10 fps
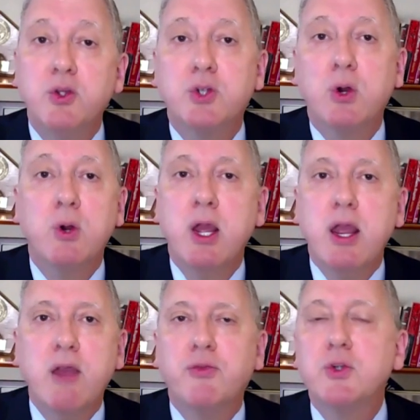So
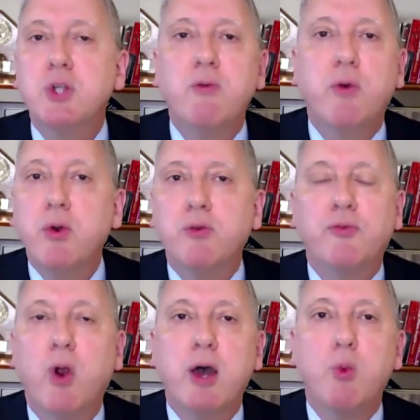if there's no voter
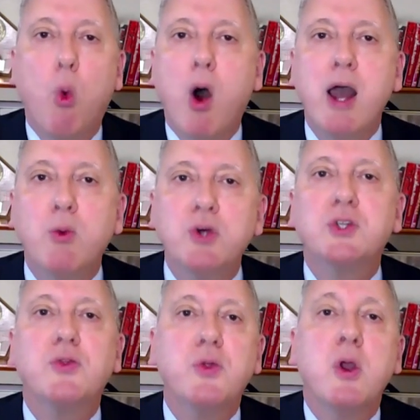fraud, why
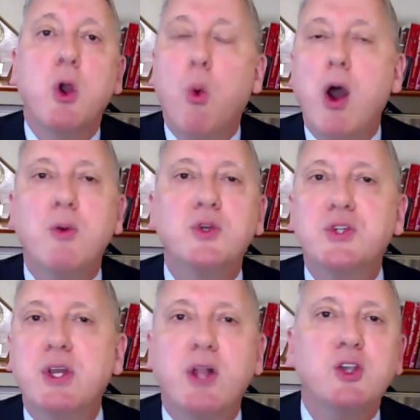was it why was
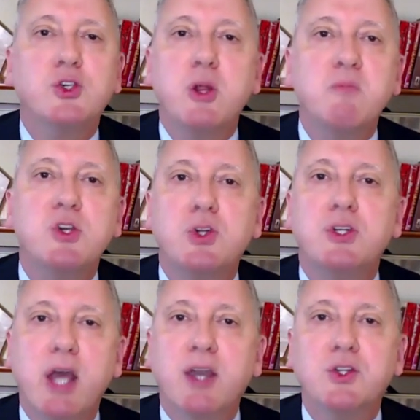the election in
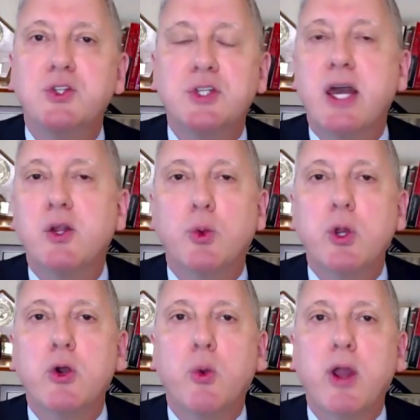Mission, Texas, down in the
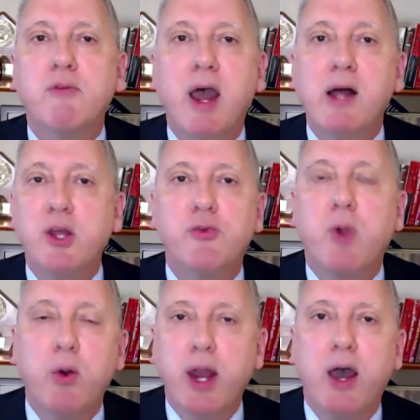Rio Grande Valley
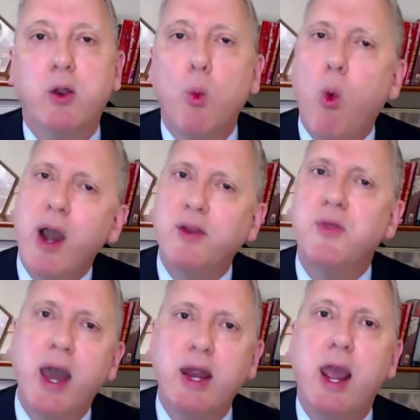thrown out? Why did
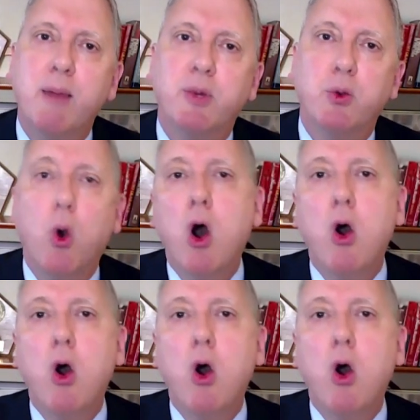that okay. happen?